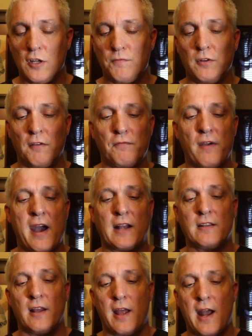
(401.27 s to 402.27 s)
for the
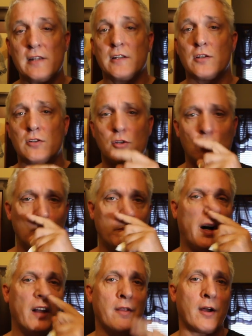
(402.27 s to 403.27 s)
fact that it has the scoop
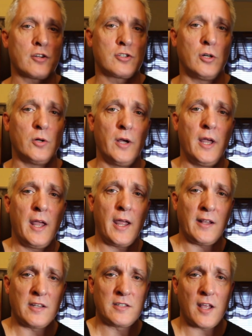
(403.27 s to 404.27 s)
on there. So
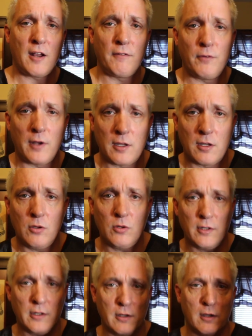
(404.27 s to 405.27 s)
instead of a
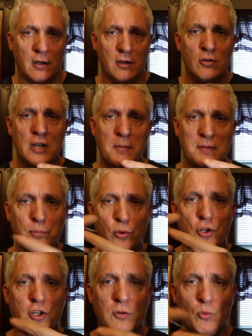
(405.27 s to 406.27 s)
Q-tip's
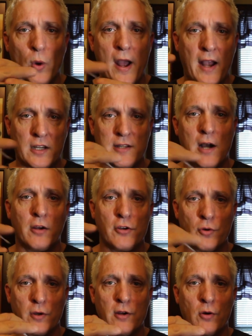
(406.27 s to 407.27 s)
pushing wax down in
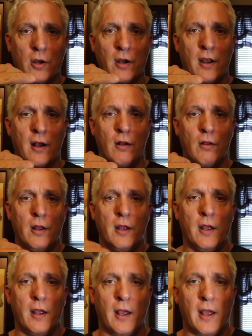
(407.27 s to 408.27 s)
your ear canal,
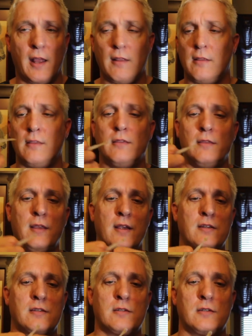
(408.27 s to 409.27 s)
and
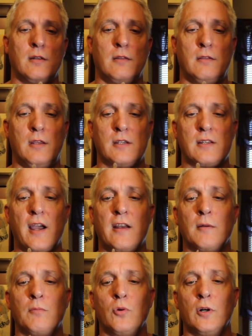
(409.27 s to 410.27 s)
this
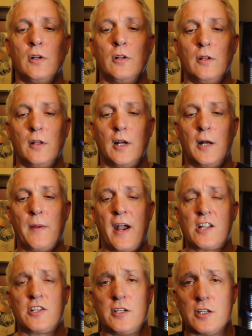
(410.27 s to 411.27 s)
item will
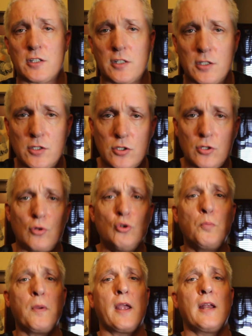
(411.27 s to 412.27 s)
actually just
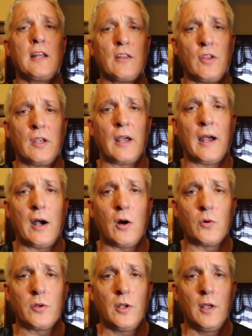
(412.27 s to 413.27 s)
scoop anything
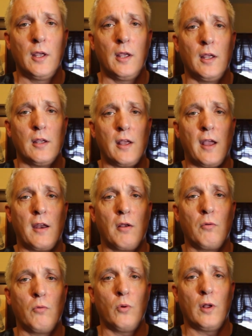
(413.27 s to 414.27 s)
out, and
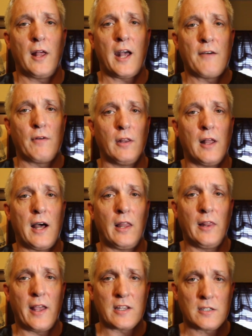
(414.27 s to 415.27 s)
it will have a
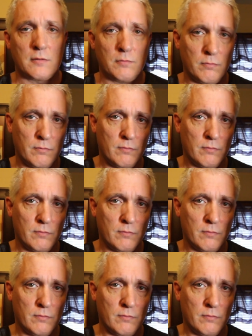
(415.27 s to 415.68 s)
lot less